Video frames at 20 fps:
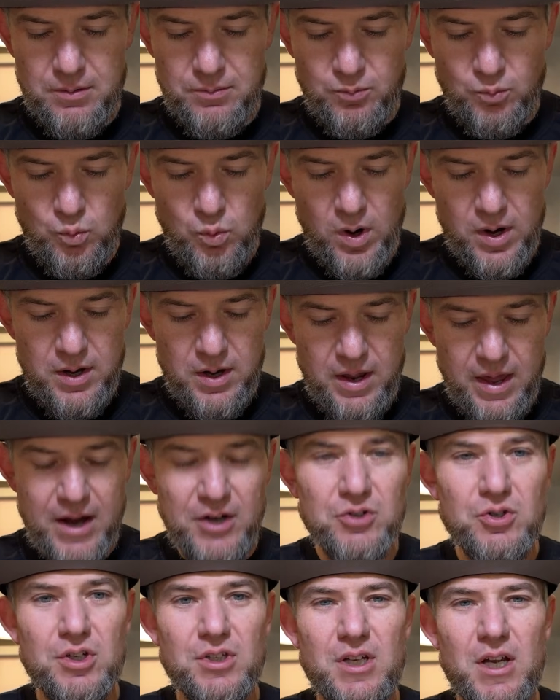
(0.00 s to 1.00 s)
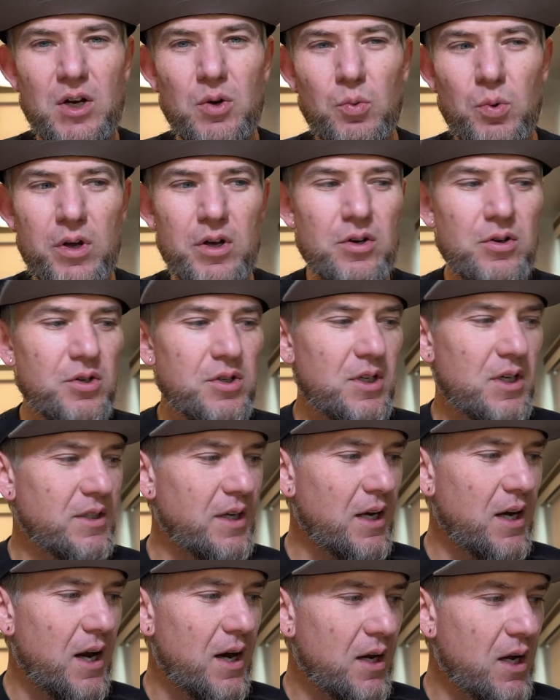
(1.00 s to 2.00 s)
one extra set of wheels because
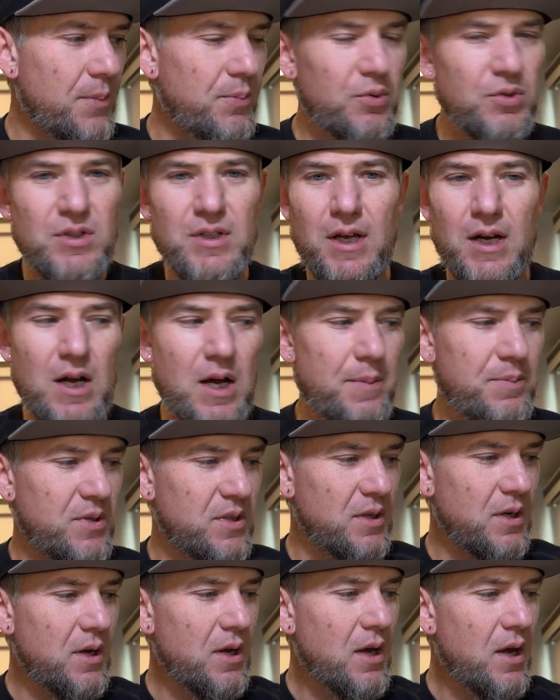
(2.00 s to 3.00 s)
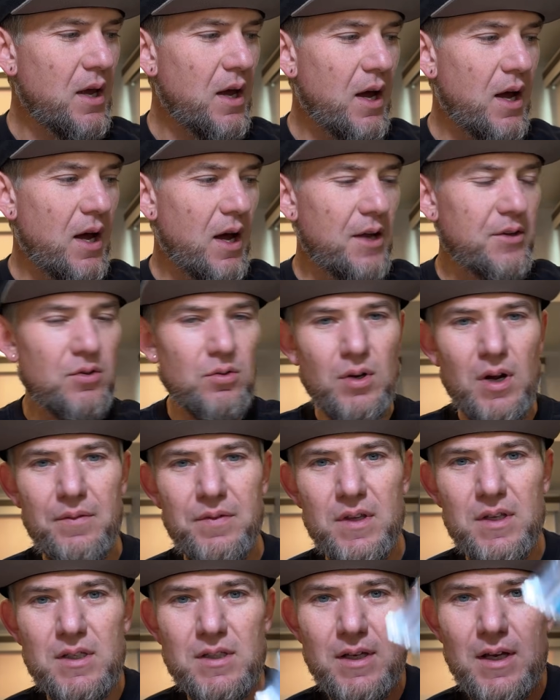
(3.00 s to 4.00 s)
I got a couple setups. I do have
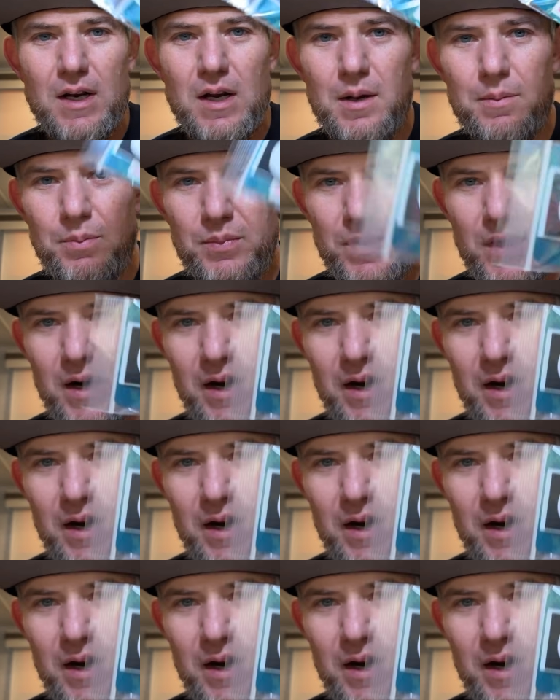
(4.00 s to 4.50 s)
this setup that I